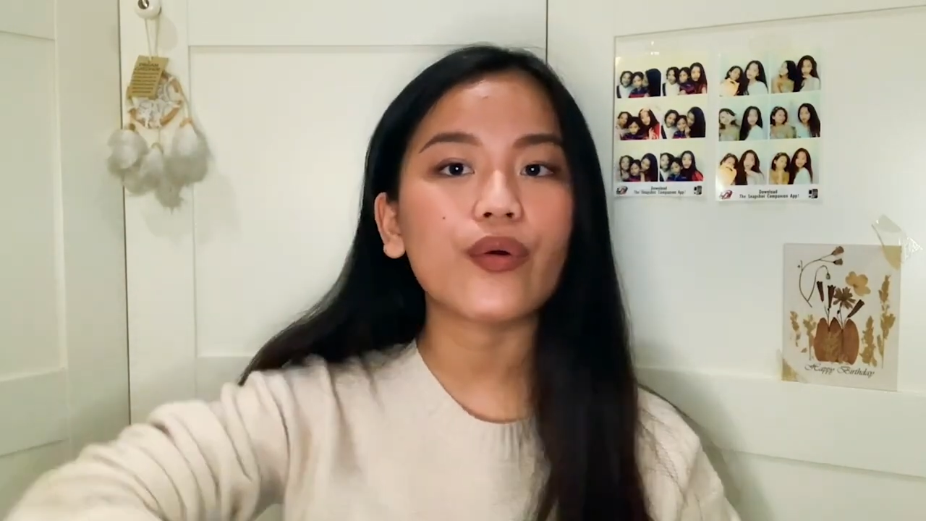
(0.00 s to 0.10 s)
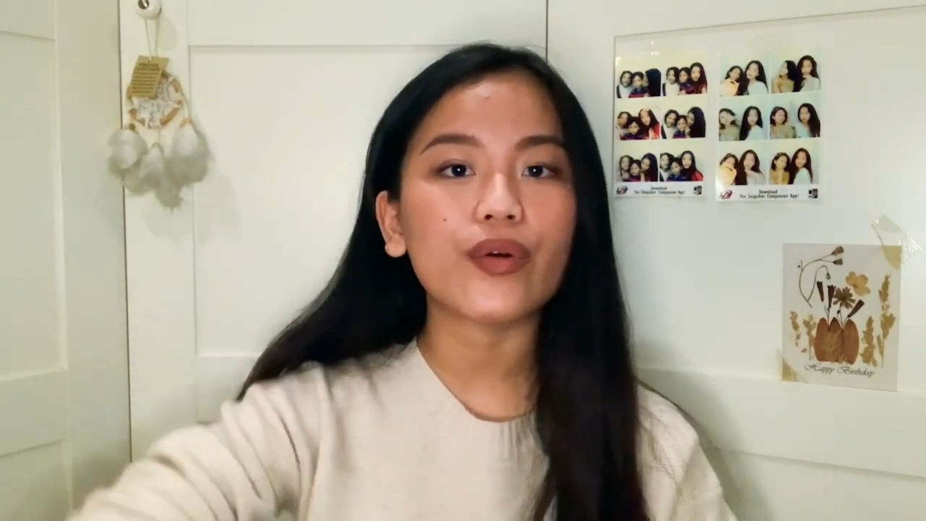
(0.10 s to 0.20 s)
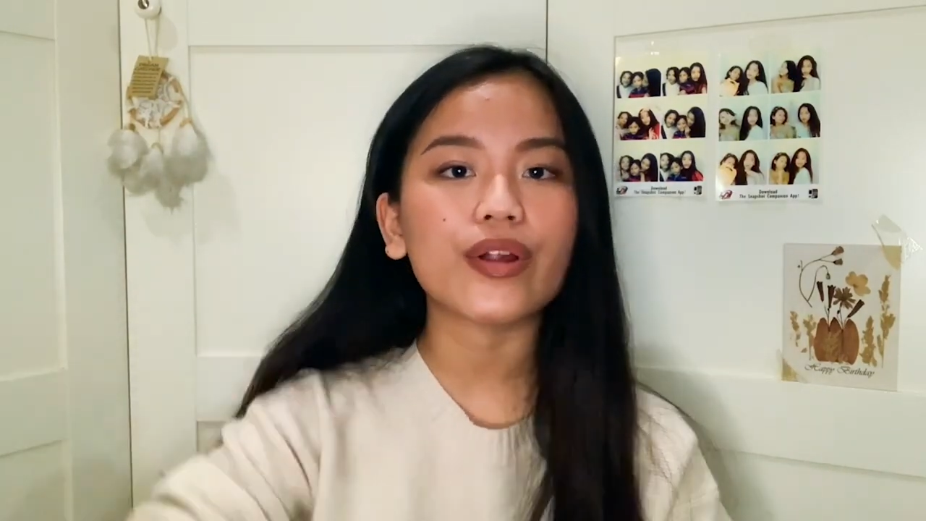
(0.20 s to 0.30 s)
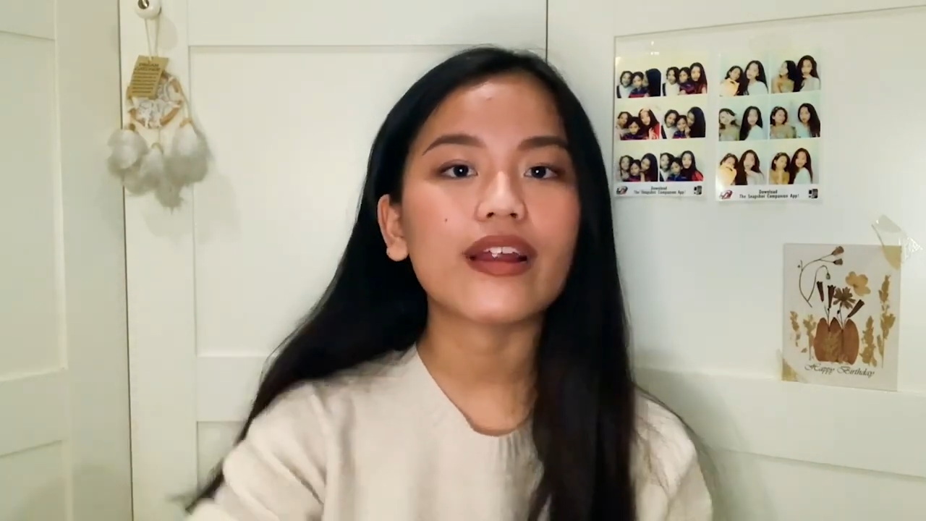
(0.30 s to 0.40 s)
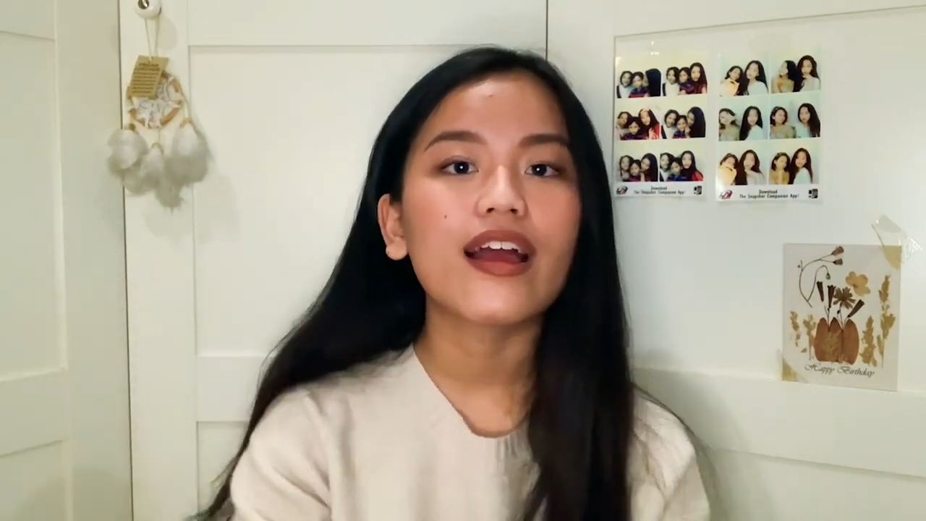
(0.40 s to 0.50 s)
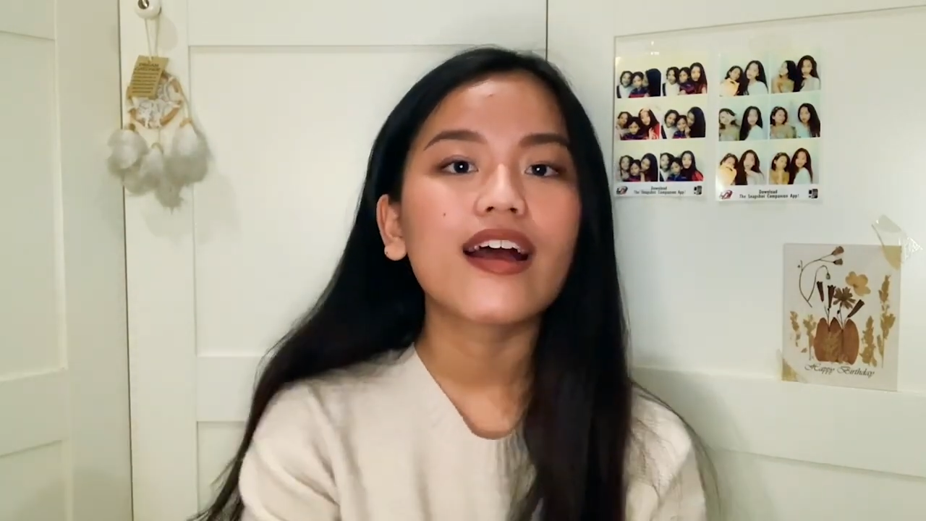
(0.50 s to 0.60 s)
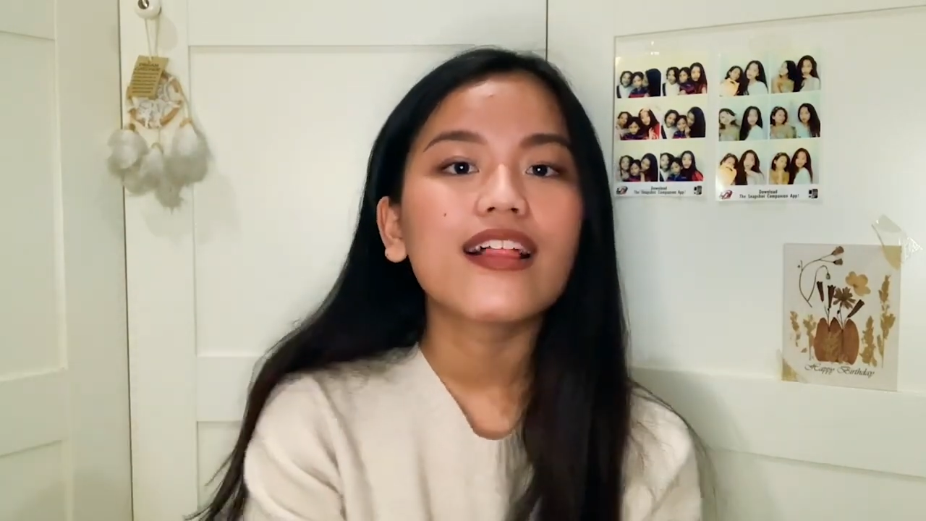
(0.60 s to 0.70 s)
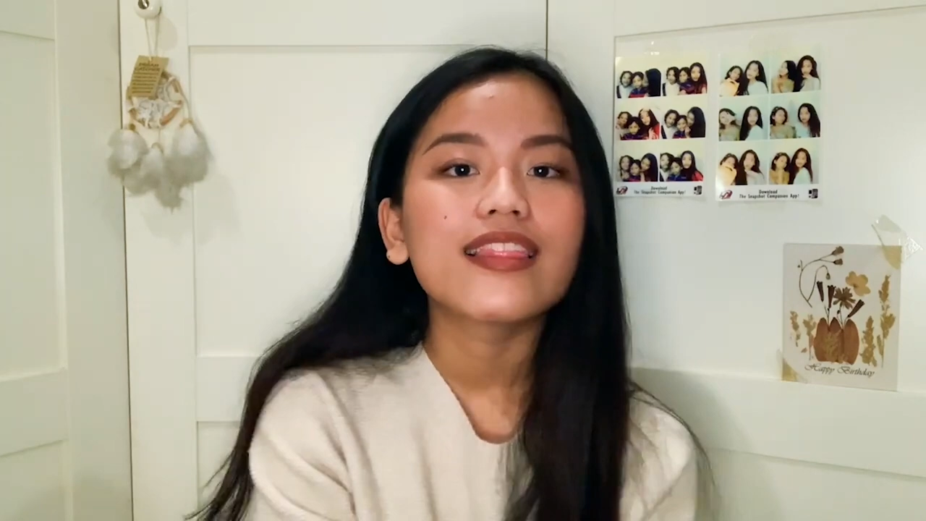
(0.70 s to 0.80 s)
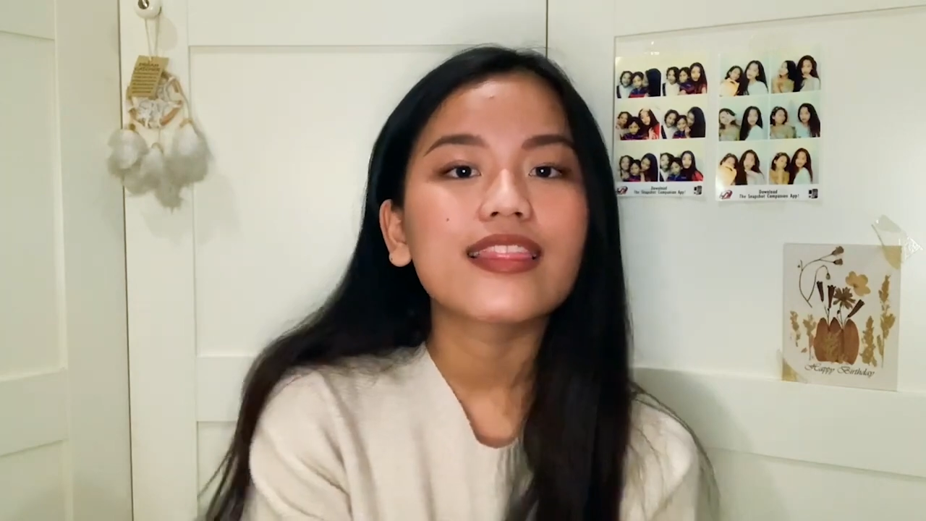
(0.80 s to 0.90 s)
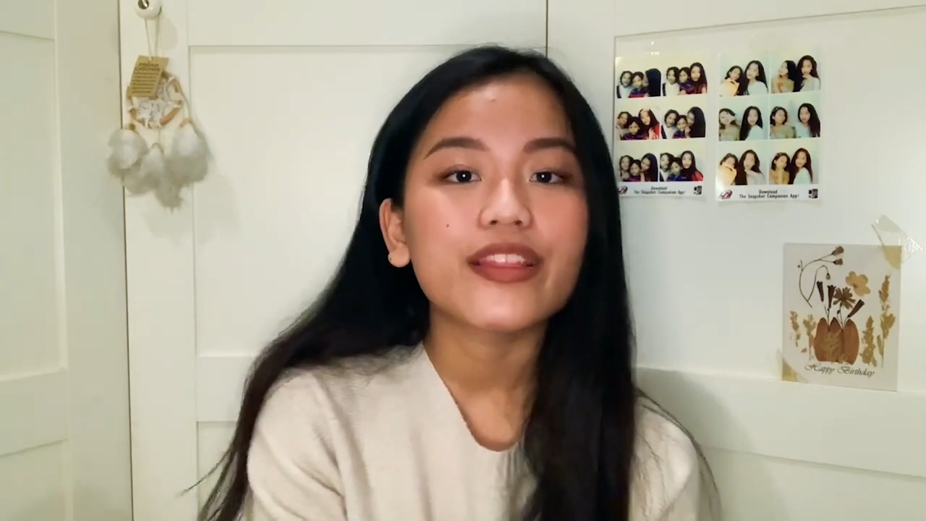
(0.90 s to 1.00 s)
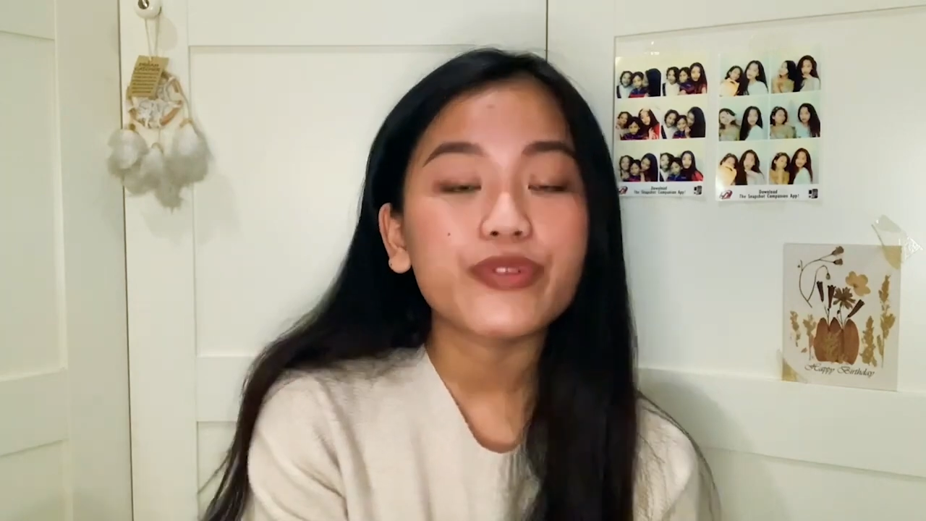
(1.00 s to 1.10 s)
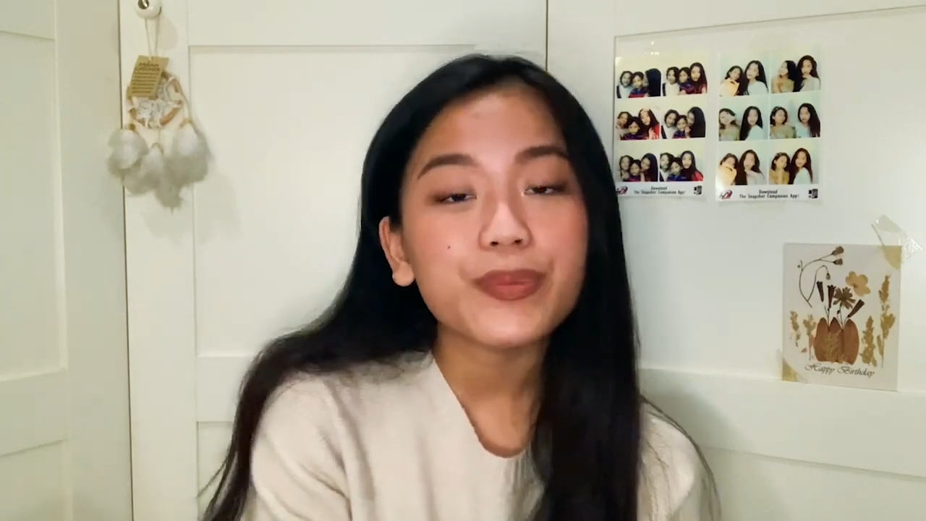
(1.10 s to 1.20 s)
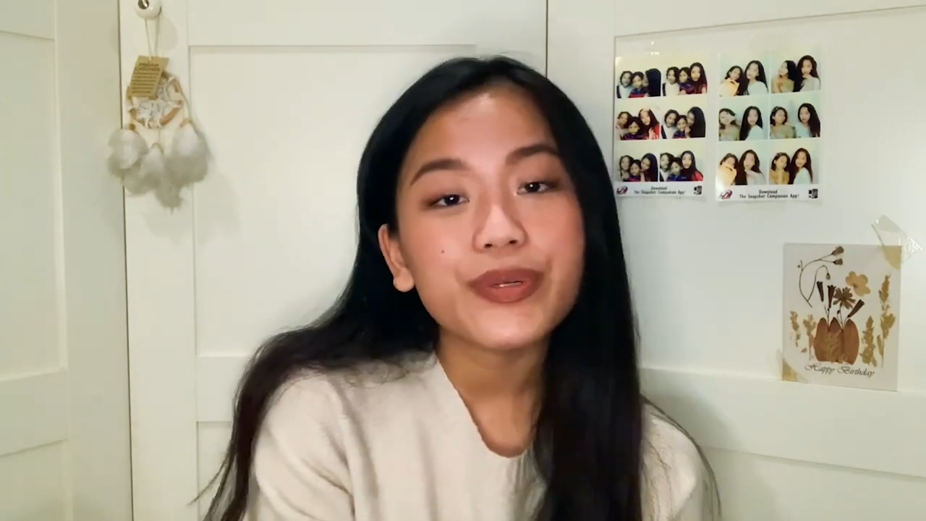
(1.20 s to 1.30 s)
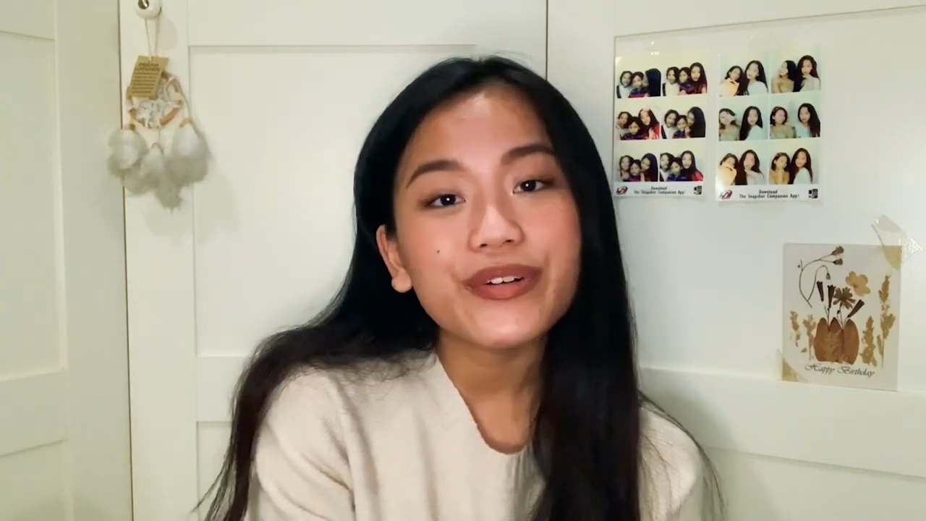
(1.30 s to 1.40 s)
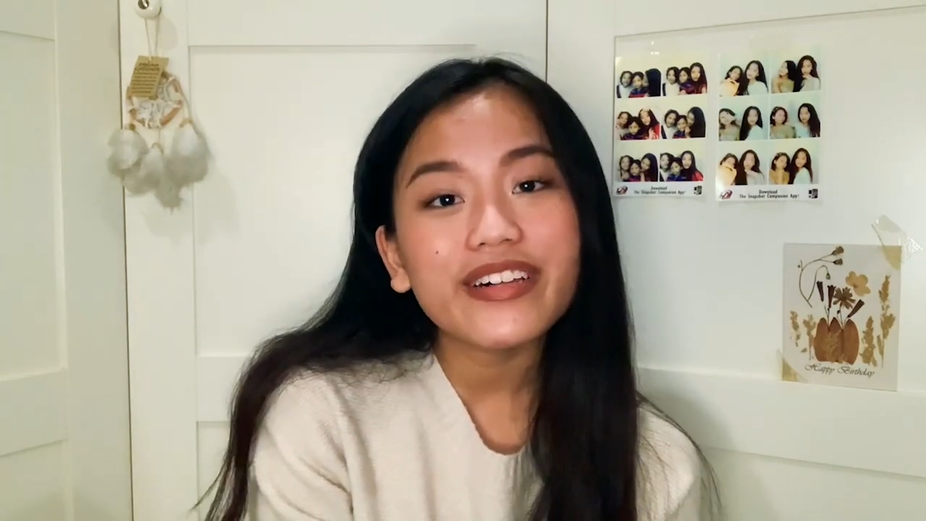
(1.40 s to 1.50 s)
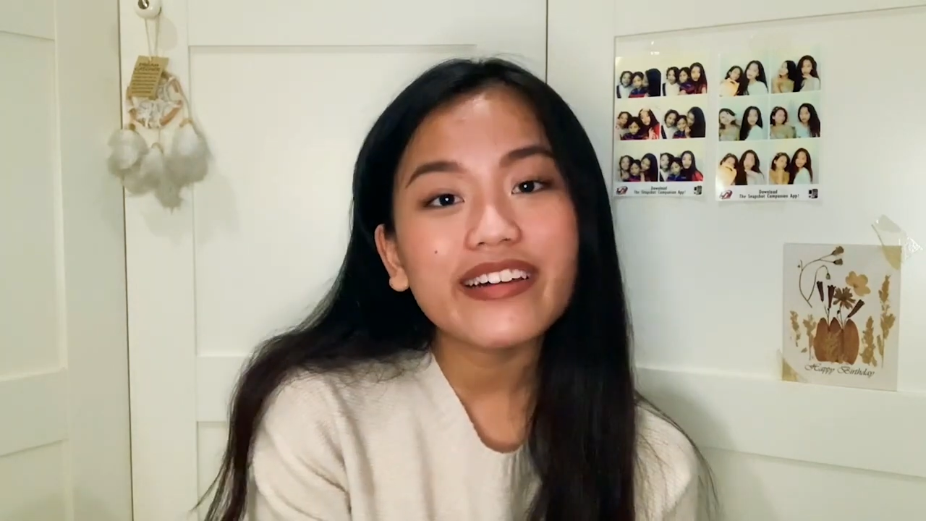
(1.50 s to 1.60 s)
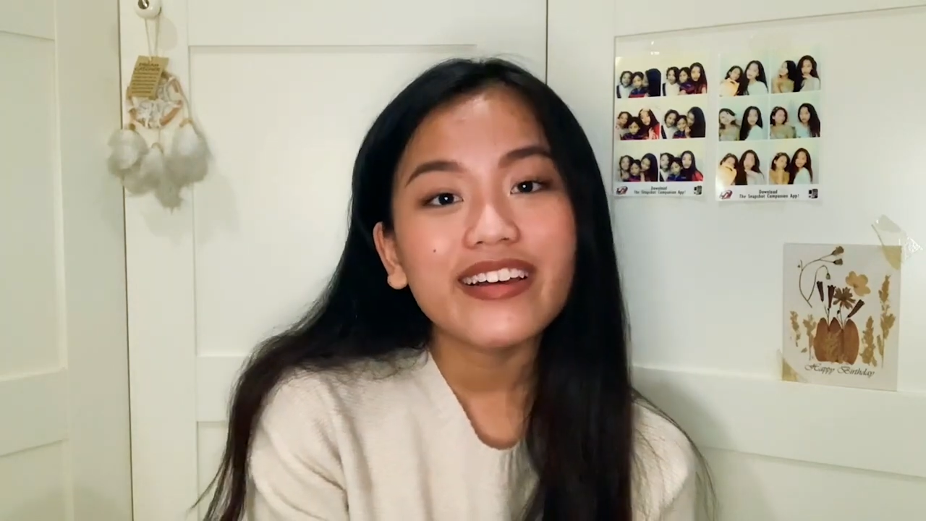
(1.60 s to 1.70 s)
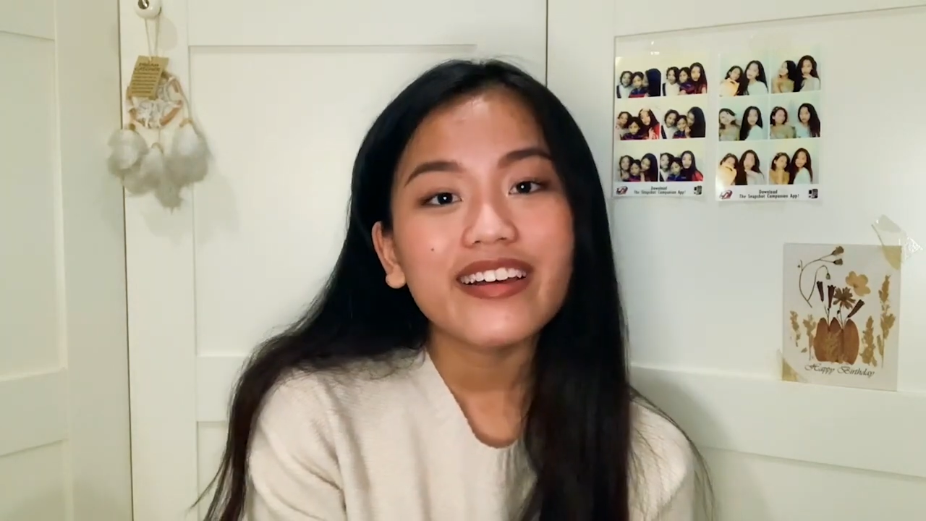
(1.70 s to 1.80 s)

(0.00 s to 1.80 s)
or Liverpool,